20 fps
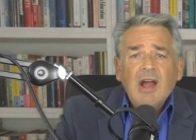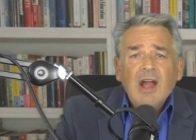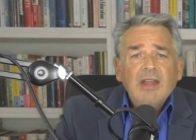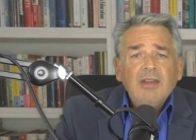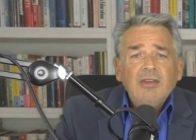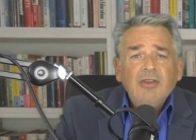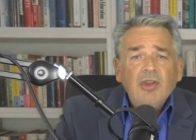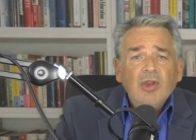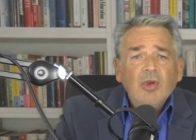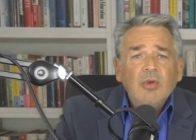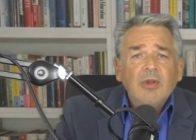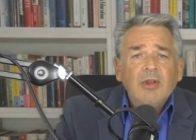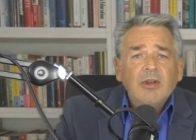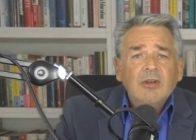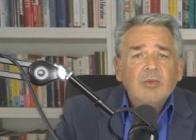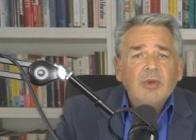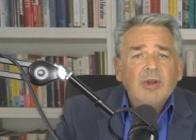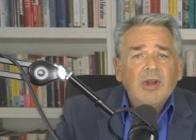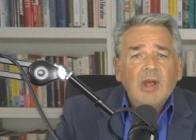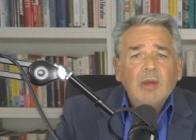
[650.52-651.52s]
I knew
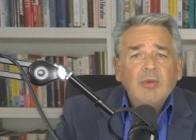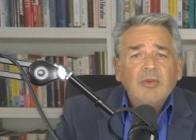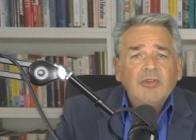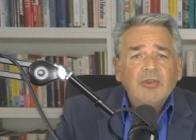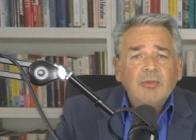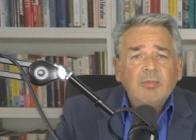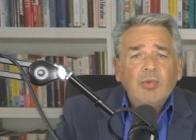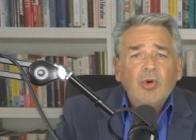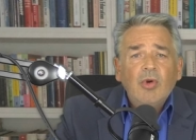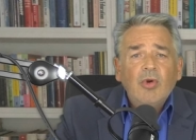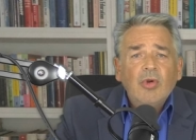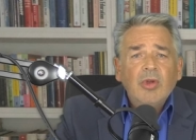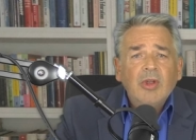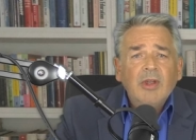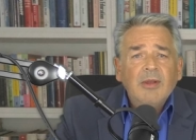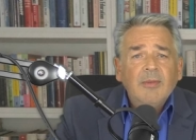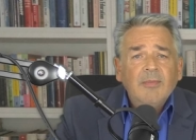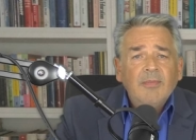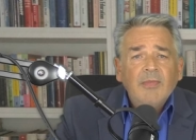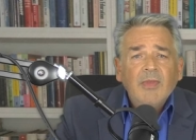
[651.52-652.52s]
it when I was a
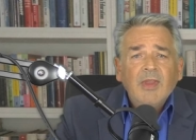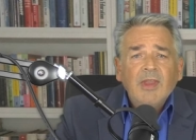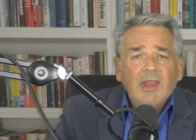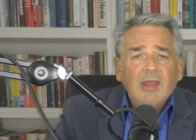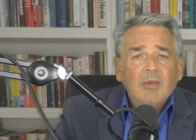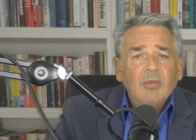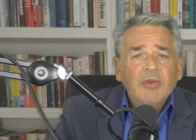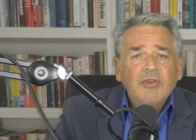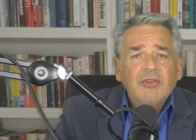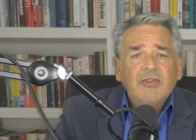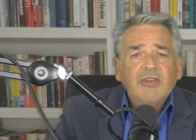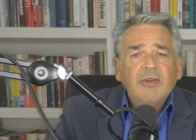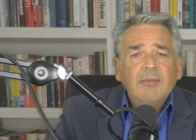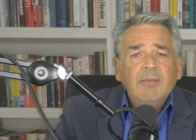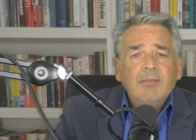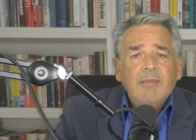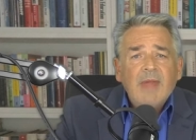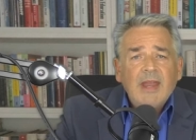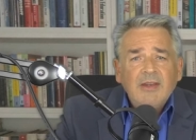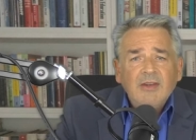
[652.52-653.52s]
boy. It was
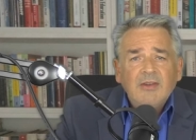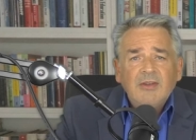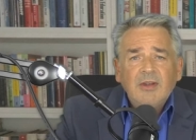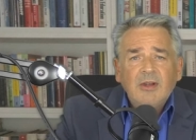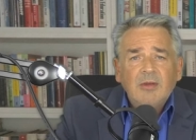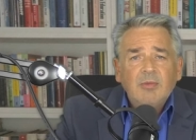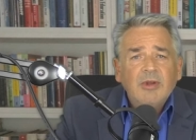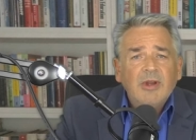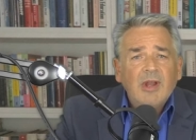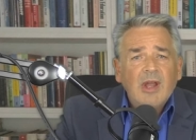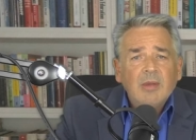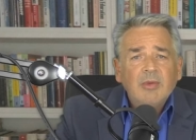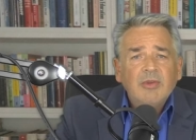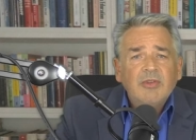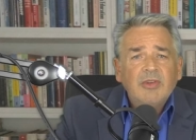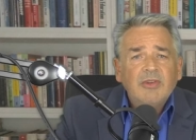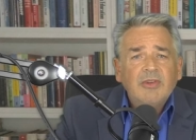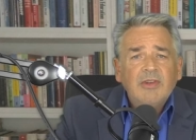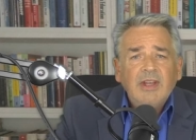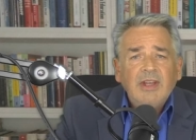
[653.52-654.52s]
cemented when I
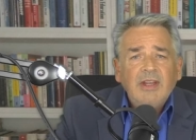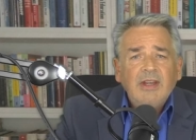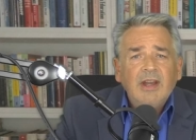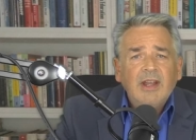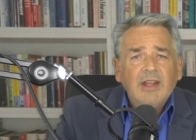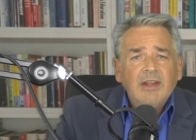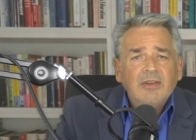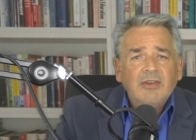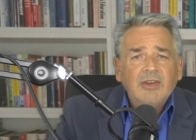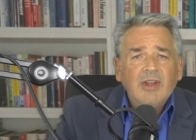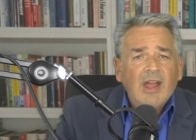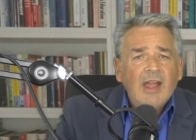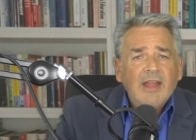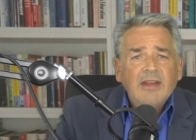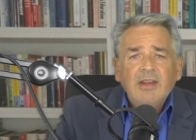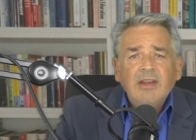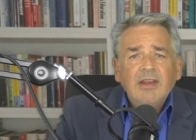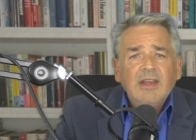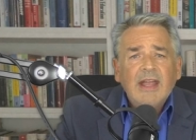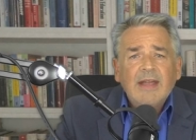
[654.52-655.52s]
was a teenager. I
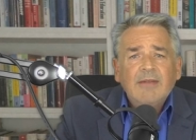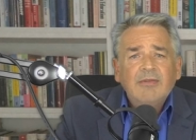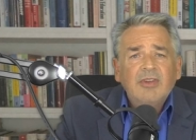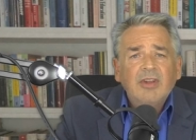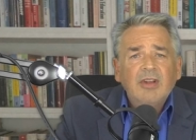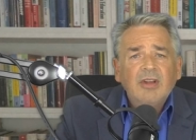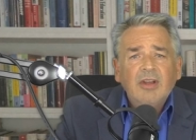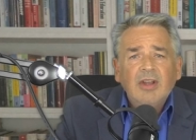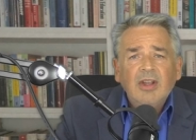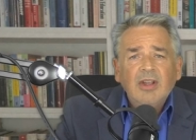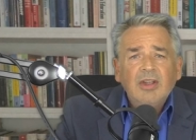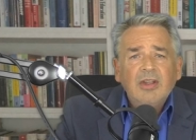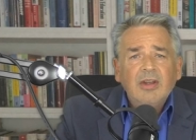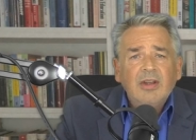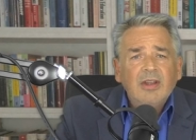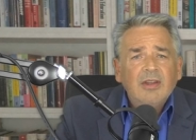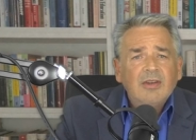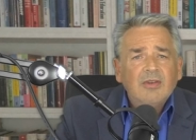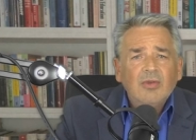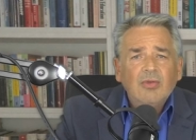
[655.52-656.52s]
didn't have to
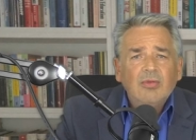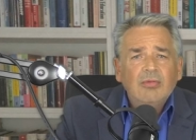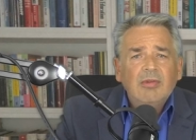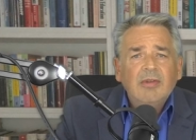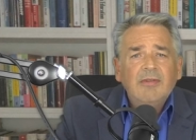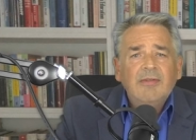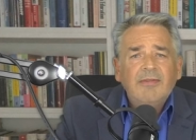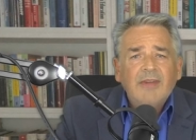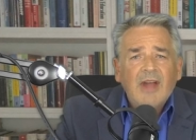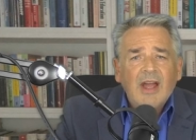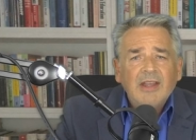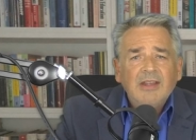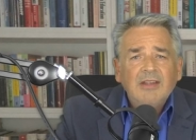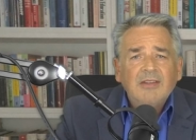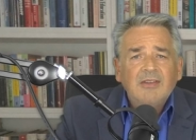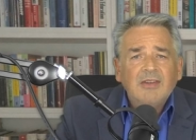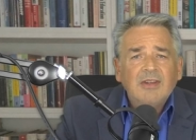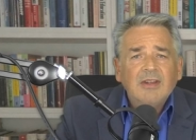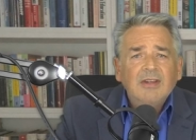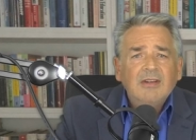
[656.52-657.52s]
learn it or
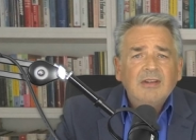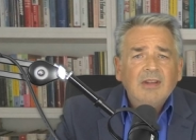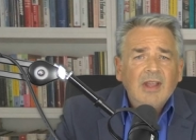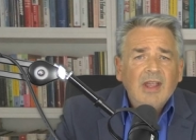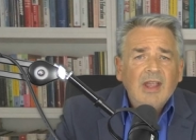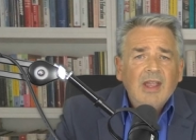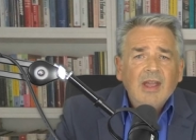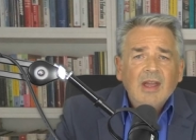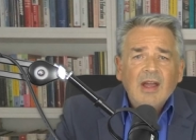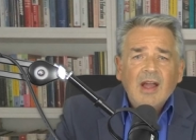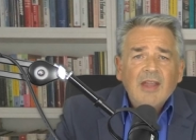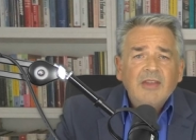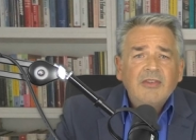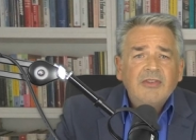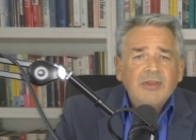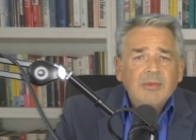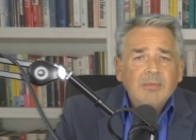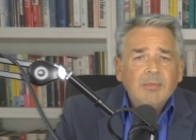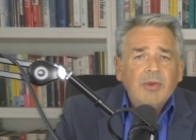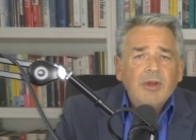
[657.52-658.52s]
revise it. I
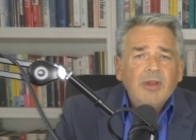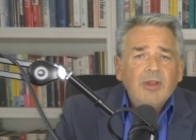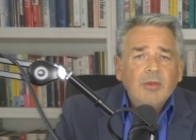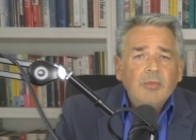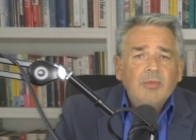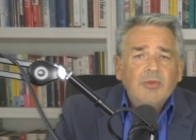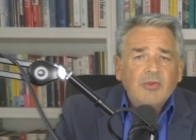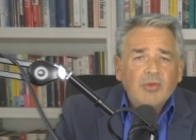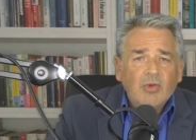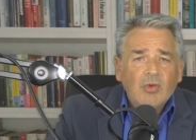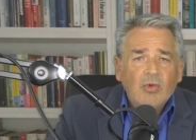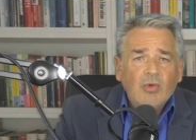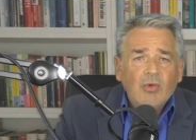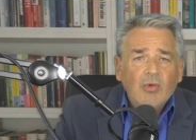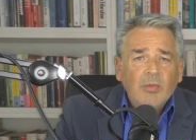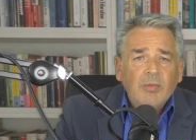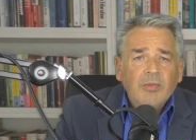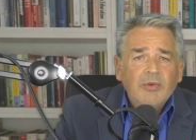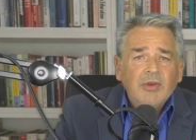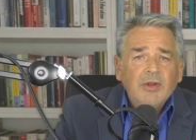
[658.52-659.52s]
simply
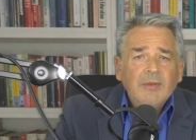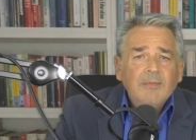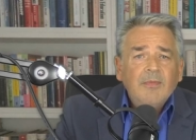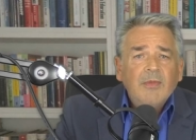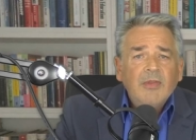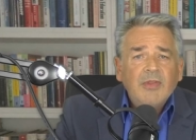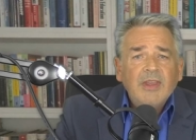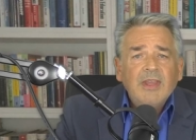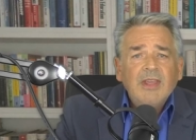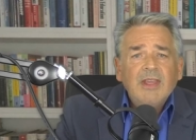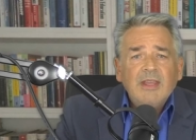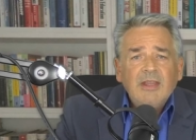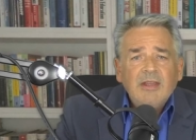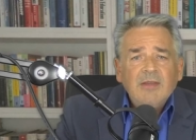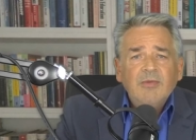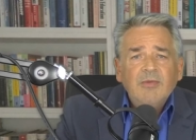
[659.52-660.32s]
absorbed the